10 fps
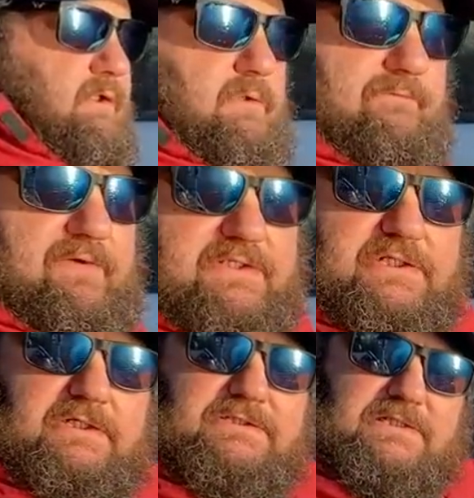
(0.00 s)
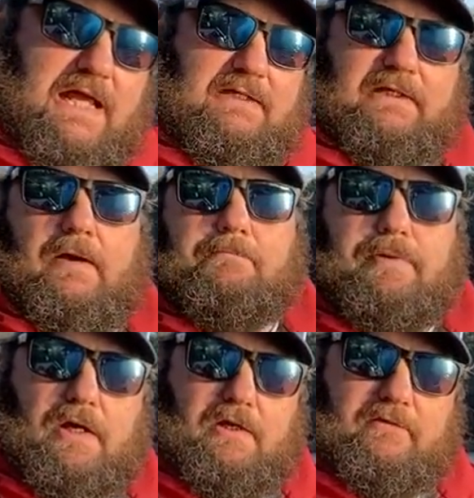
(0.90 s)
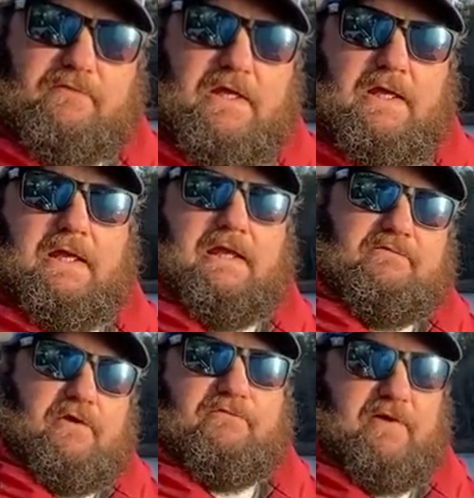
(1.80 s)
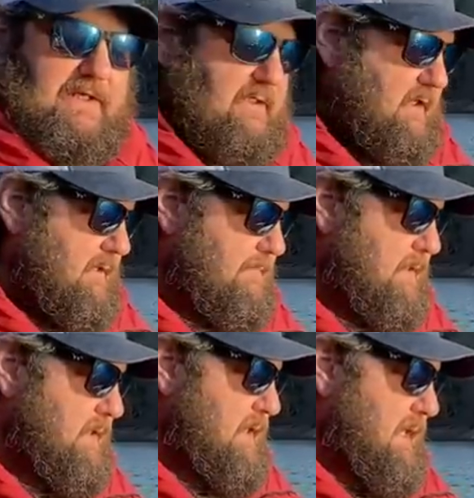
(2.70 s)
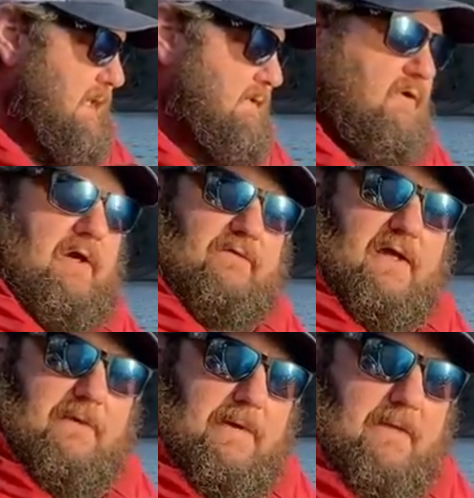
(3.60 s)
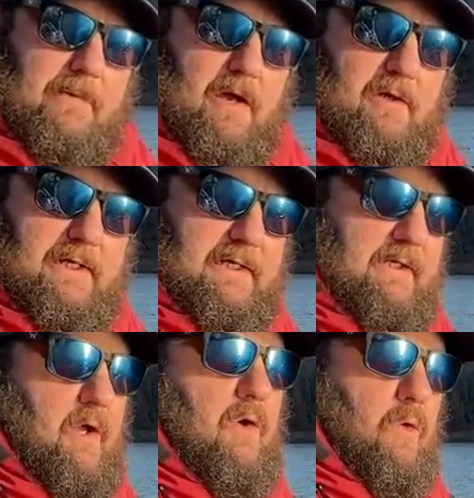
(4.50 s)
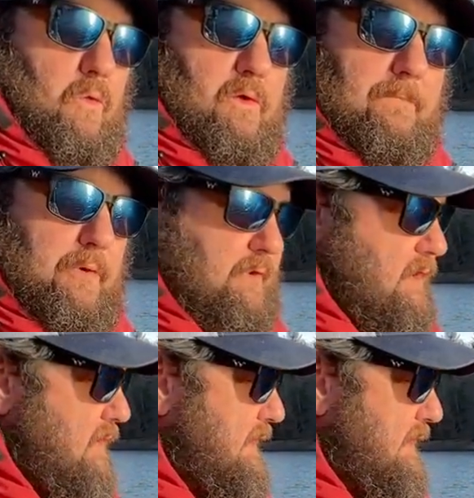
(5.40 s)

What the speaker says: you can fish it slightly above if they're feeding up. And the great thing about a ball head or putting it on a